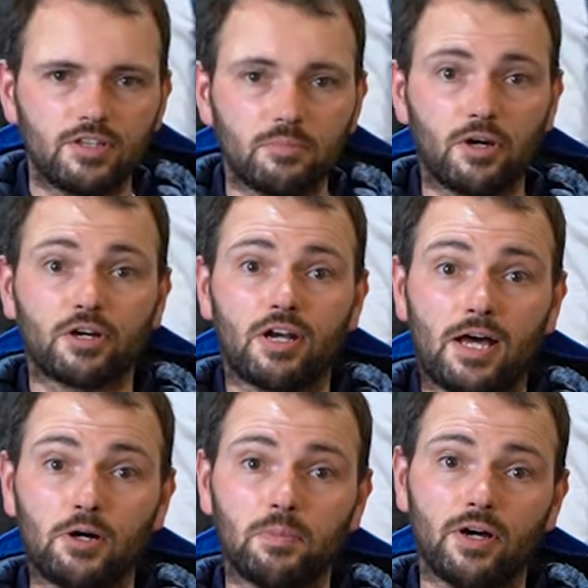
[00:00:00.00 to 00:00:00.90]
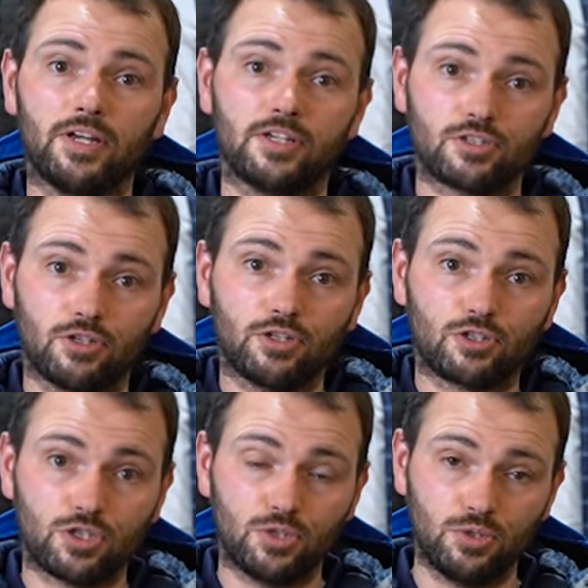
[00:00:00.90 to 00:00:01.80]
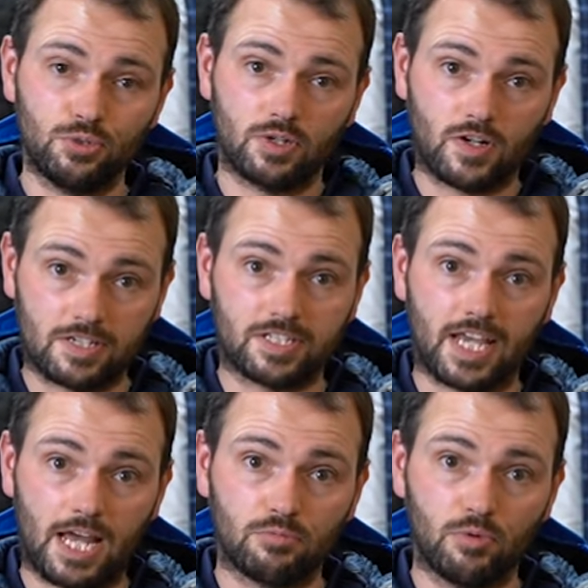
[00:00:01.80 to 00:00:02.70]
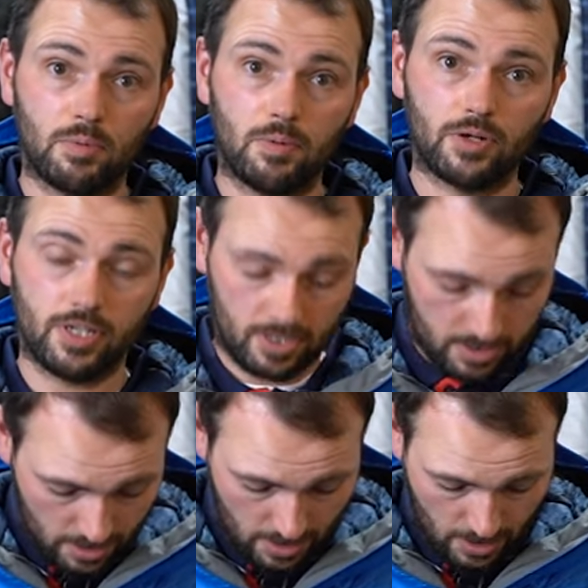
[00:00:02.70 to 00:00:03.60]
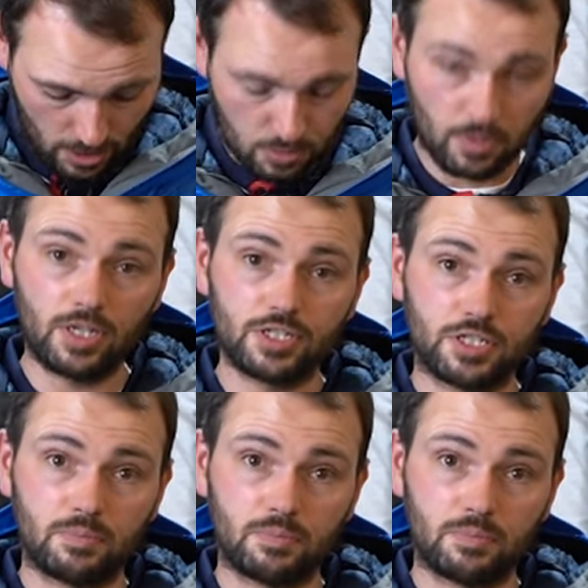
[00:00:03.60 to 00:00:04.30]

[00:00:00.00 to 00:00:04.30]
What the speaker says: The Microlight Alpine has got your two classic hand warmer pockets, as well as your